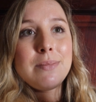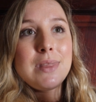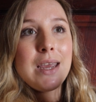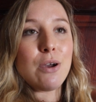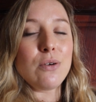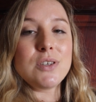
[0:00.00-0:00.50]

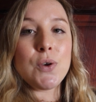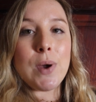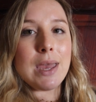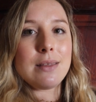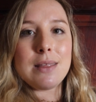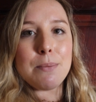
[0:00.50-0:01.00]
They also
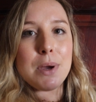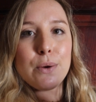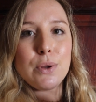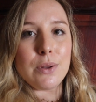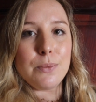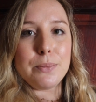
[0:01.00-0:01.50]
handed them
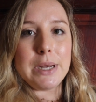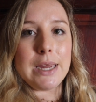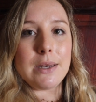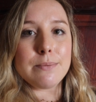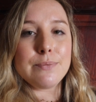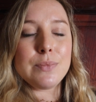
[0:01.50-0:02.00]
out on the
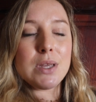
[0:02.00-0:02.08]
plane,